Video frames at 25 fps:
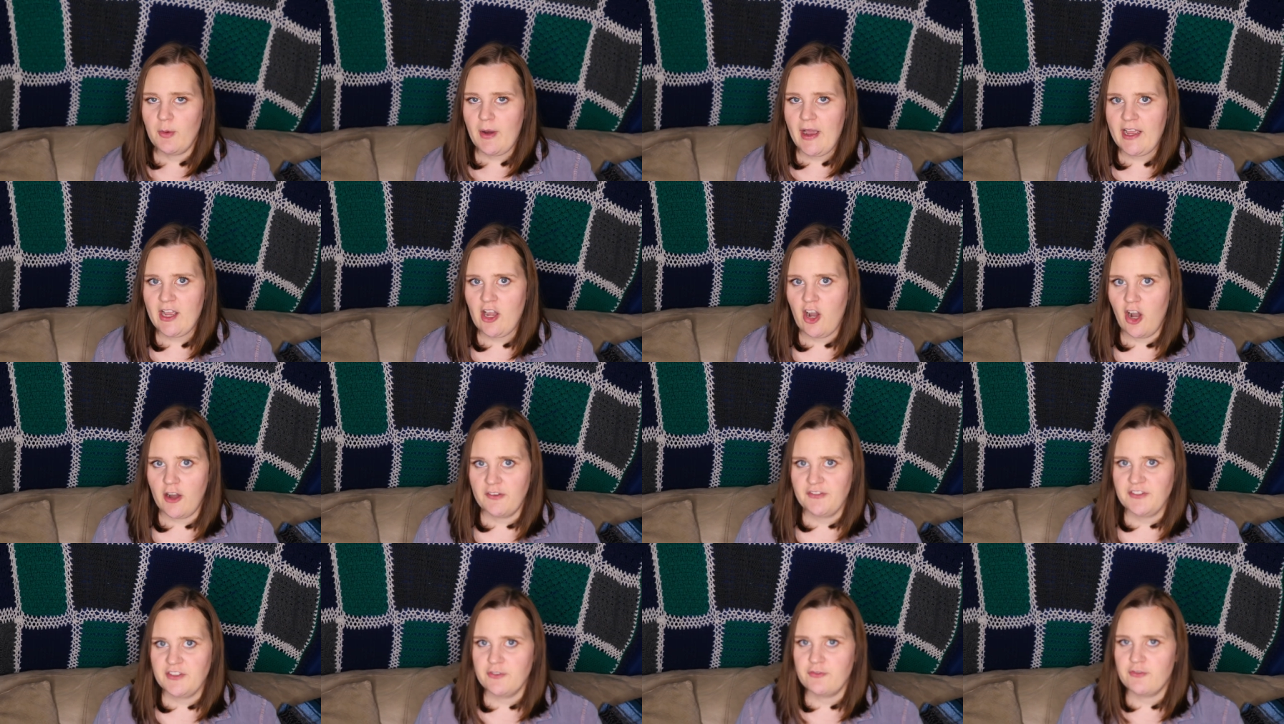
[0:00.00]
I
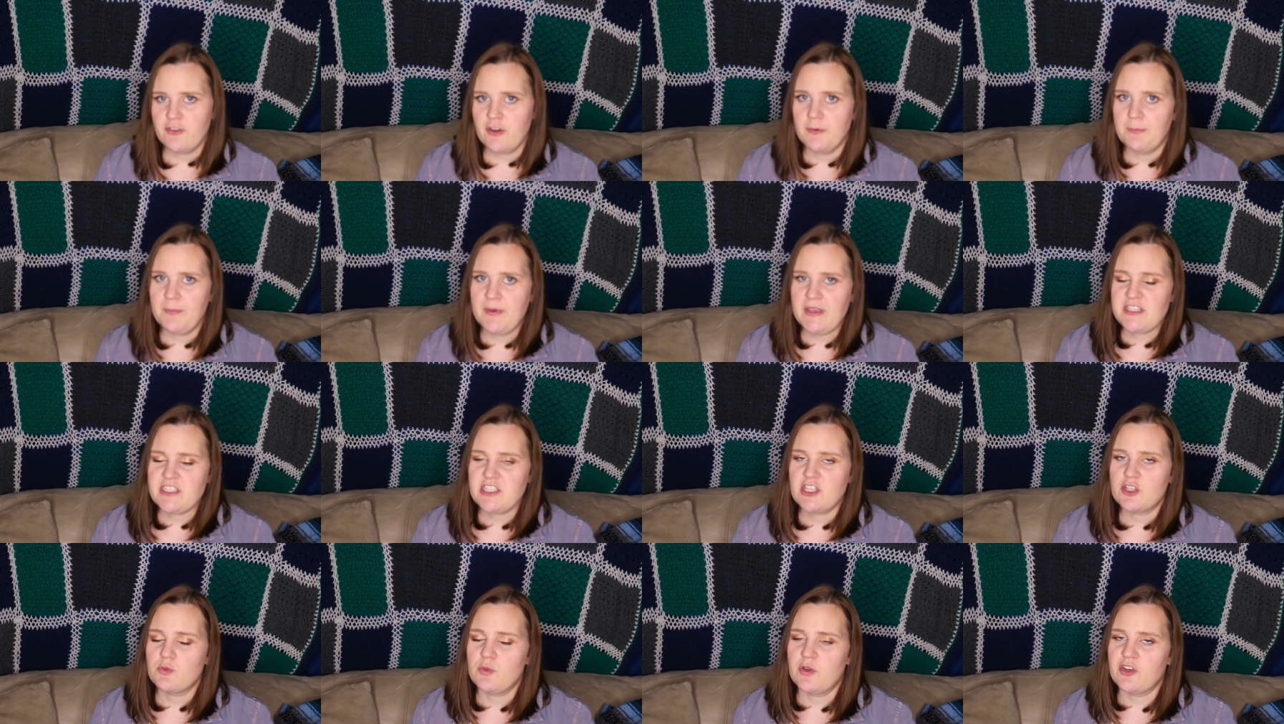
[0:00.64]
often for a
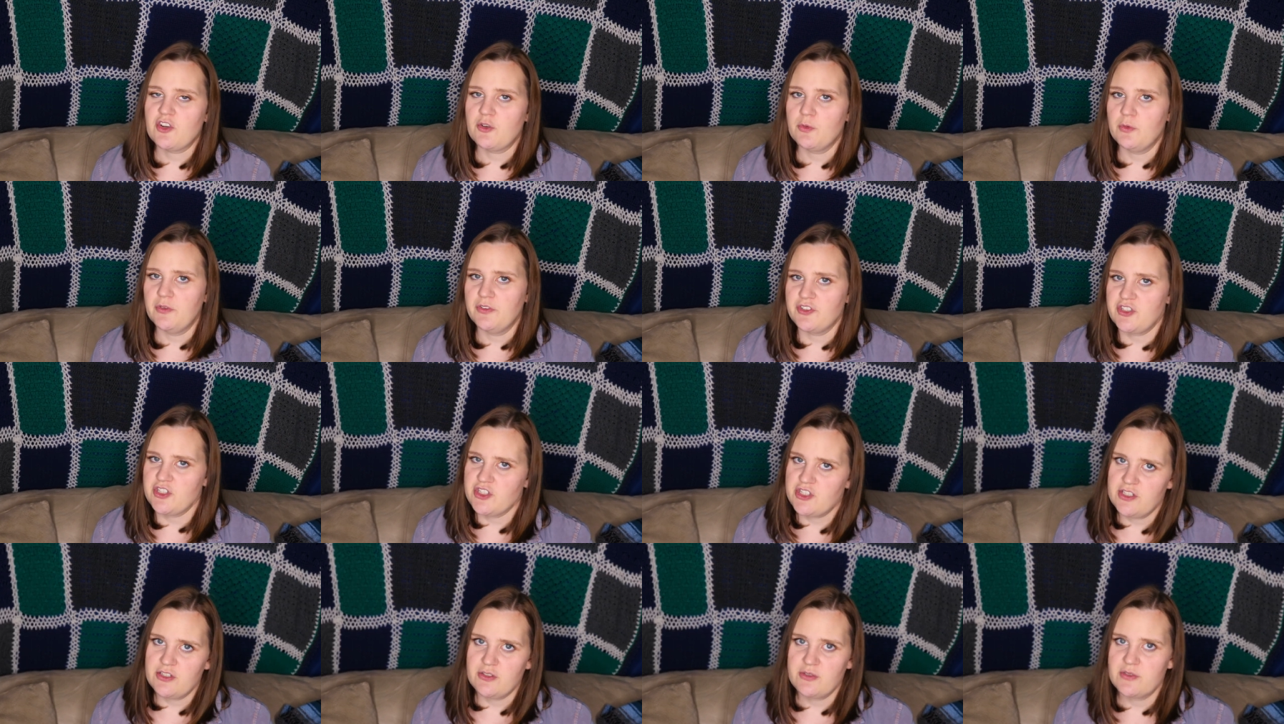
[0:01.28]
basic sweater will
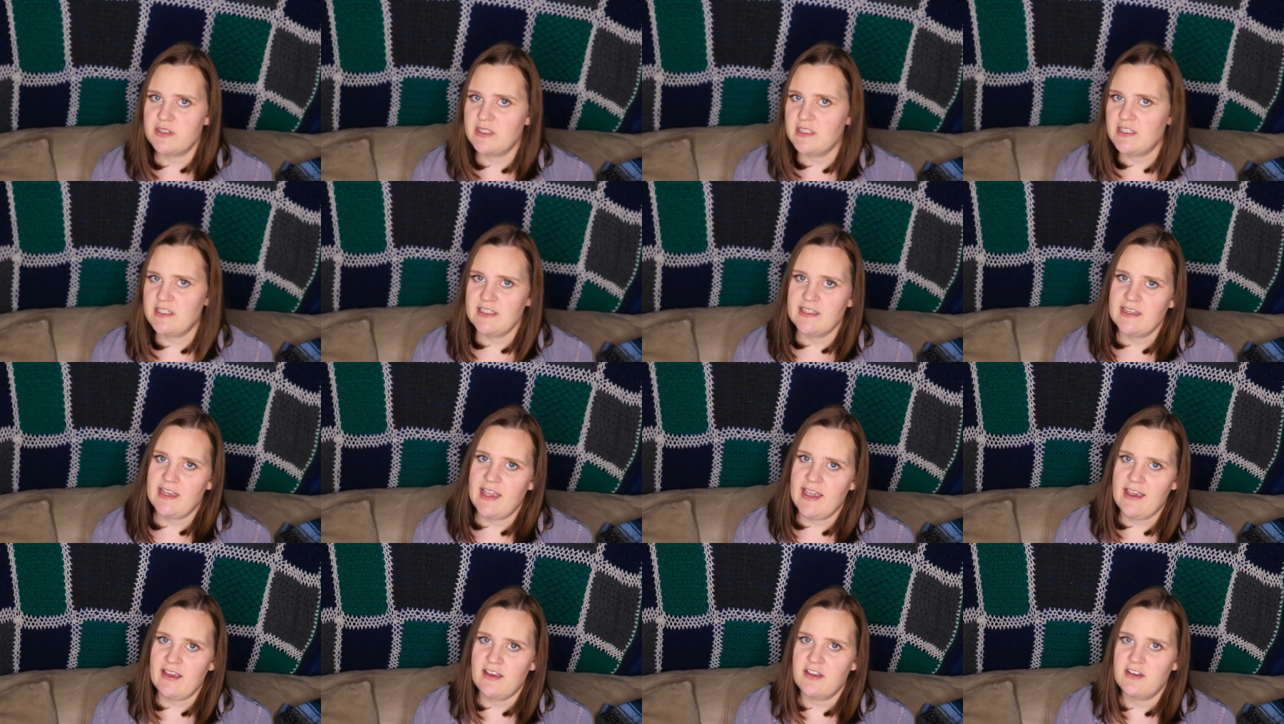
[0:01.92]
just use the Tin
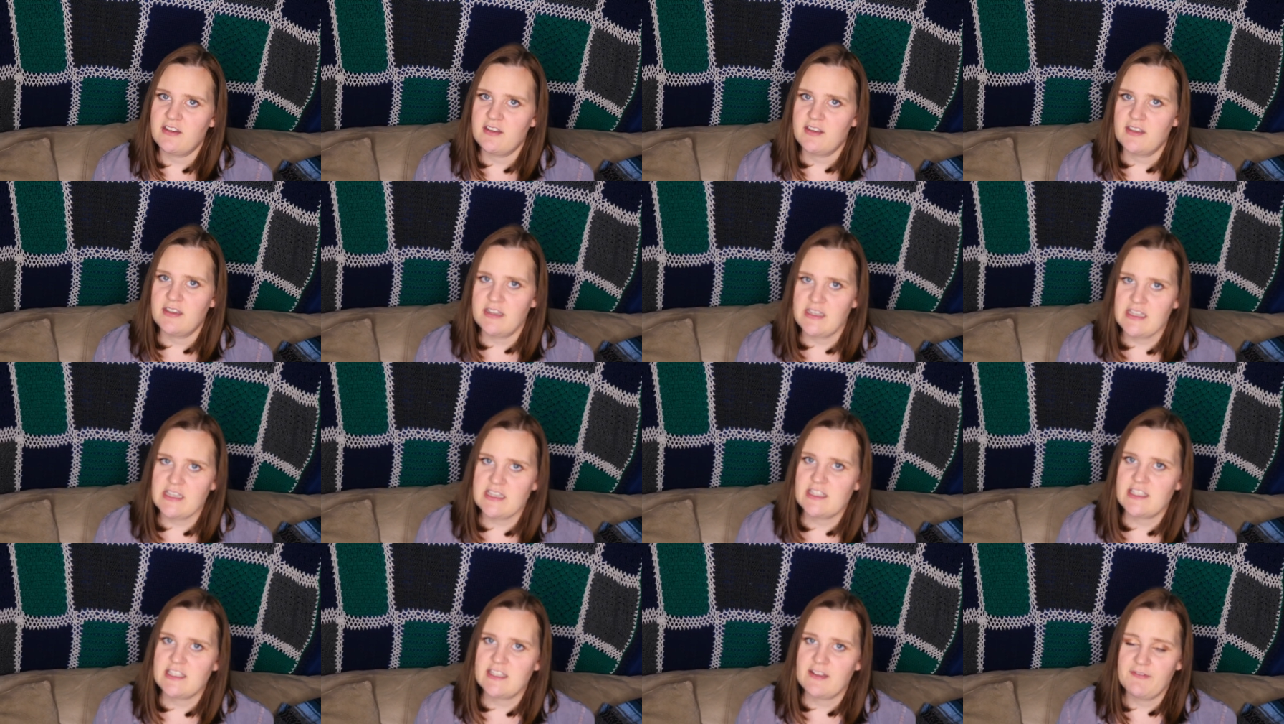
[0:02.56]
Can
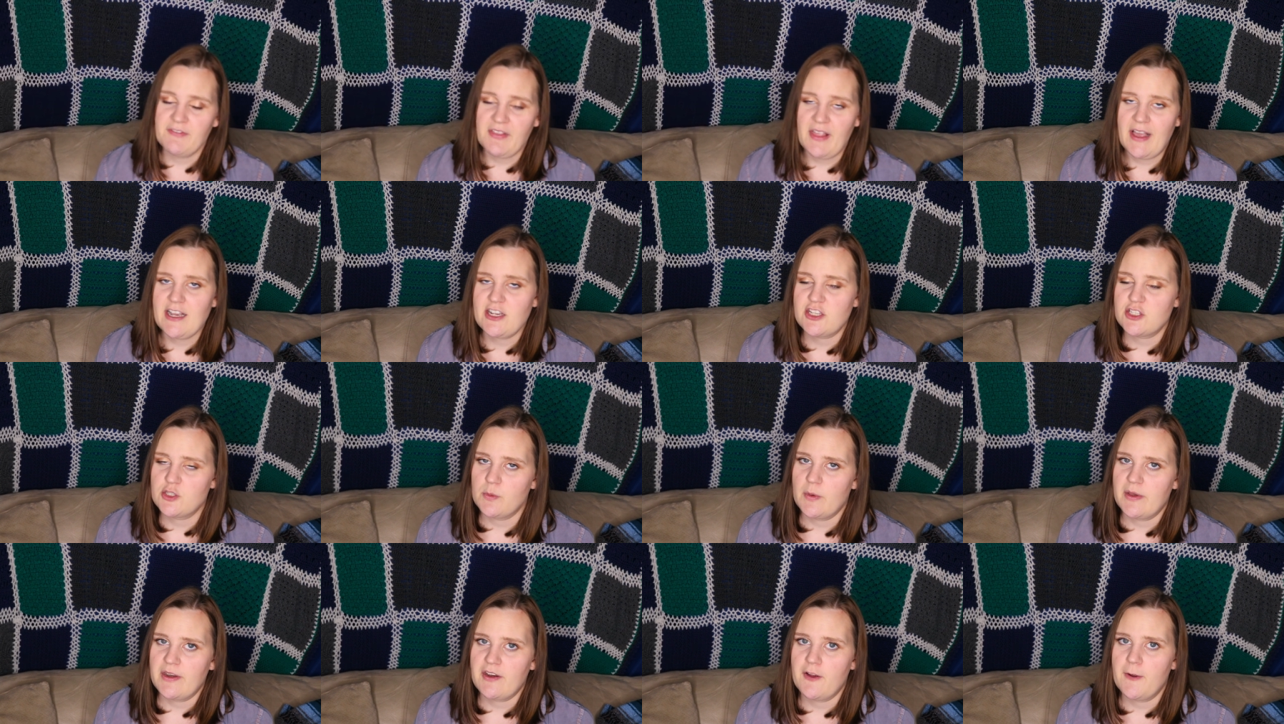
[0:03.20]
Knits Flax
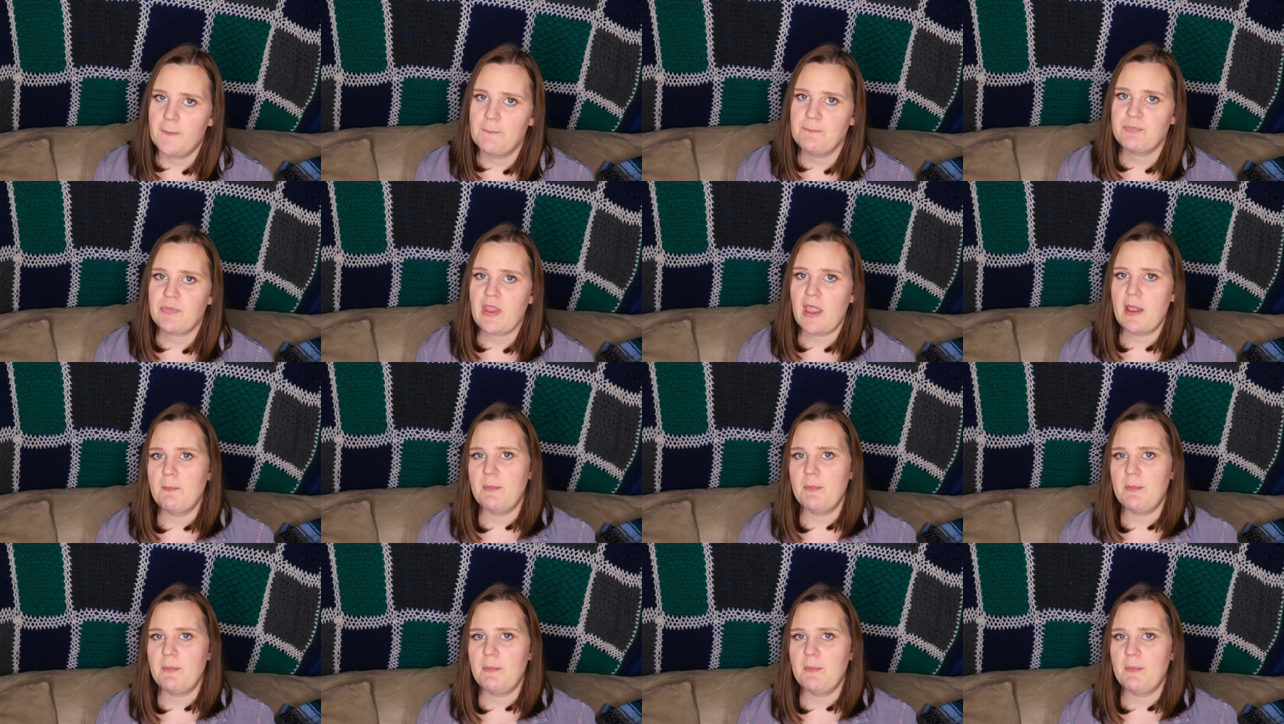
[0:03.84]
sweater,